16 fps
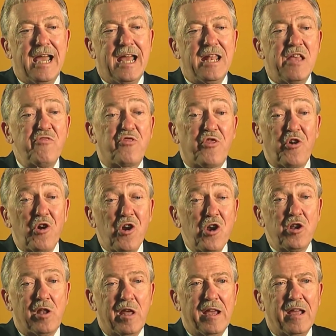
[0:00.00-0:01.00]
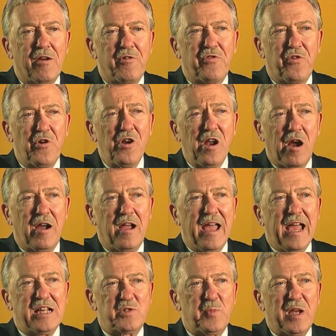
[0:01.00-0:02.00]
And then, thirdly, our third
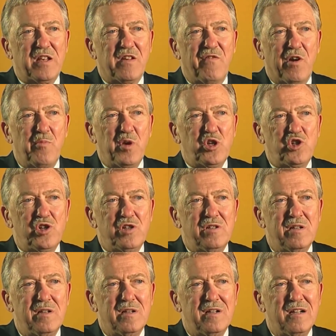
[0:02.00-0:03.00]
aspect of our mission,